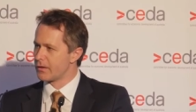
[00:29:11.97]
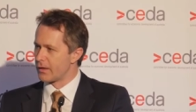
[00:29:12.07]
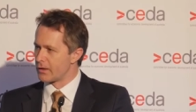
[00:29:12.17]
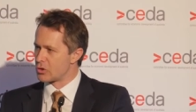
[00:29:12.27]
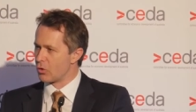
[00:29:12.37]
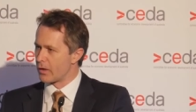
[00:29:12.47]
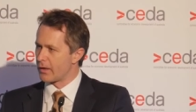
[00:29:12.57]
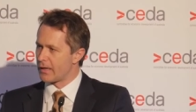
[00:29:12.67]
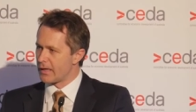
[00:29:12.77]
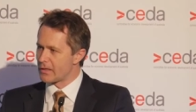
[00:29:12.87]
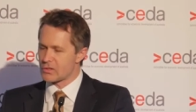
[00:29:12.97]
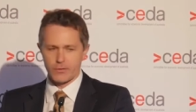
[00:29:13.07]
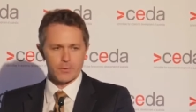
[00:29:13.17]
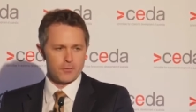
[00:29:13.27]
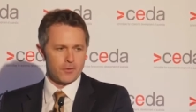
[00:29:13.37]
that it took here
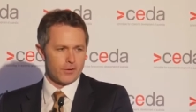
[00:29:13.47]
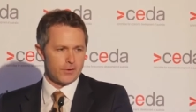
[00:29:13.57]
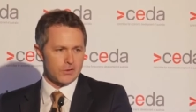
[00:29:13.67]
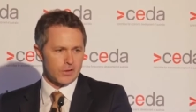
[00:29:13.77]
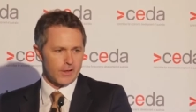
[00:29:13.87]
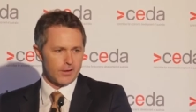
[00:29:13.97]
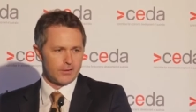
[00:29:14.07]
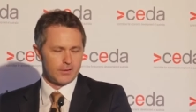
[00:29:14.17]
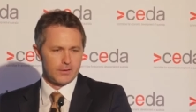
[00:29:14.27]
75 years ago,